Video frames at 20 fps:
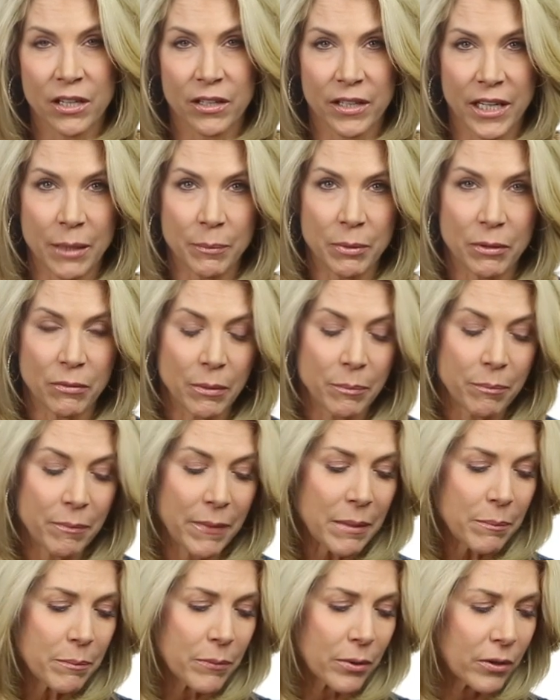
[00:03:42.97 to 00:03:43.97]
Okay, but
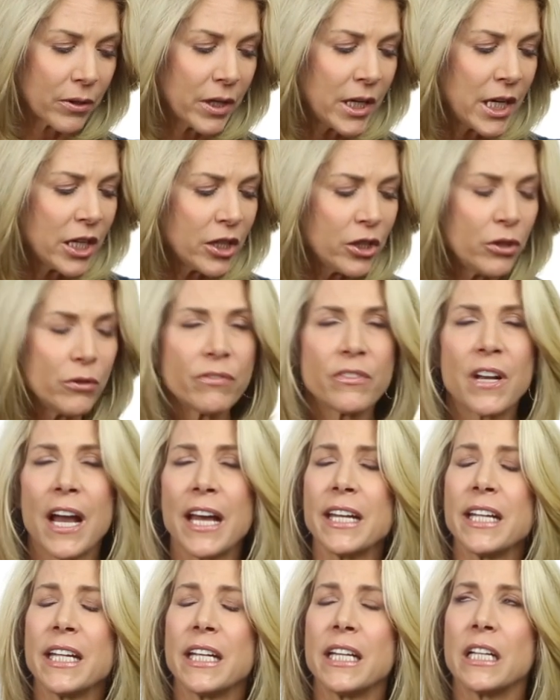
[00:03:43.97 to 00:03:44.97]
remember, you've
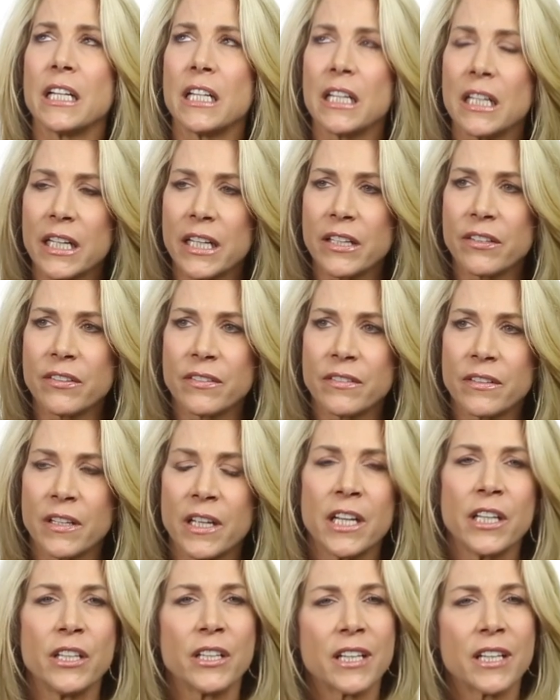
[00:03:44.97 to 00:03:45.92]
gotta enlist